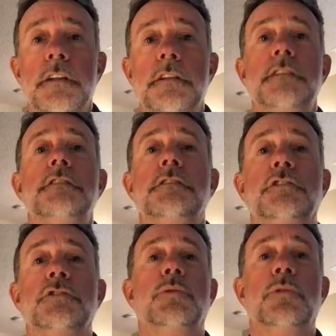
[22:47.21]
This is a
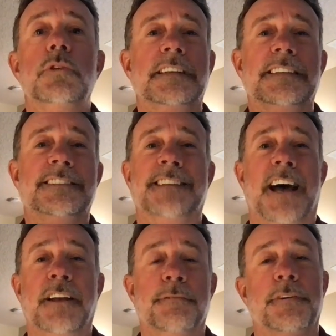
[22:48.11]
tool and a
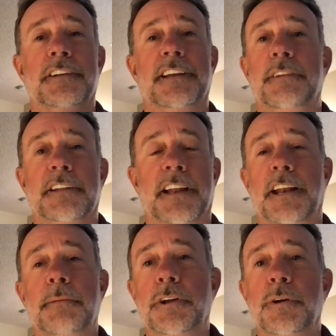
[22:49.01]
design for living that
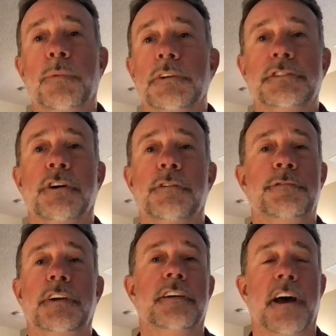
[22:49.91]
anybody who wants to go
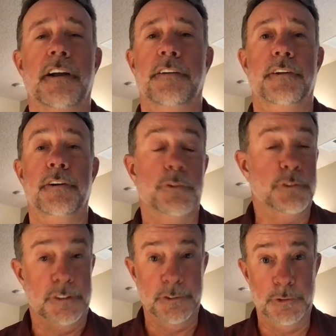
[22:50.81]
figure it out on their own
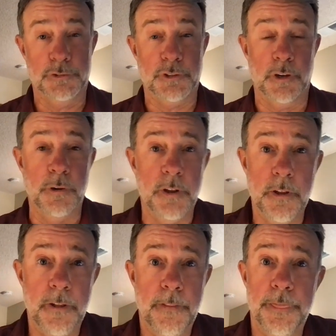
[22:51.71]
can do so.
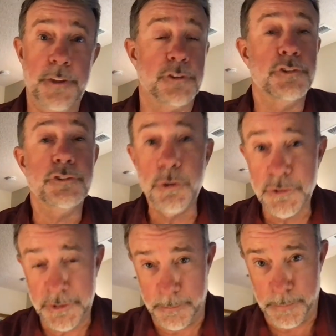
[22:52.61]
They're so
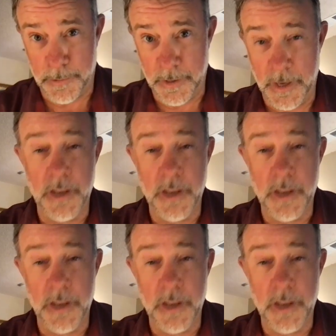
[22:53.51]
simple.